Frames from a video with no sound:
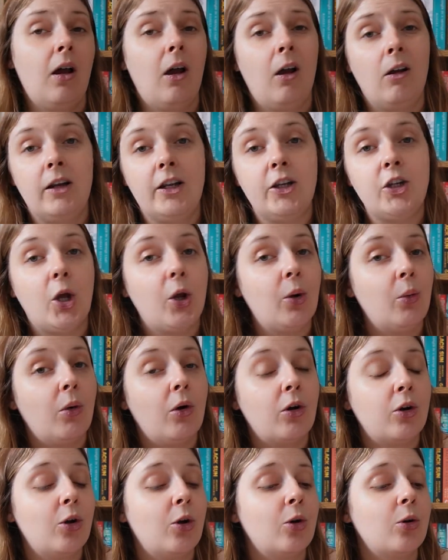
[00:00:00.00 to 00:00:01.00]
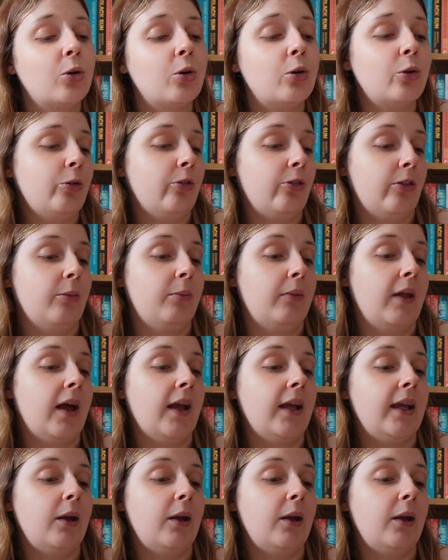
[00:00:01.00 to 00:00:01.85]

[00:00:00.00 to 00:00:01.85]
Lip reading: only no one calls them that.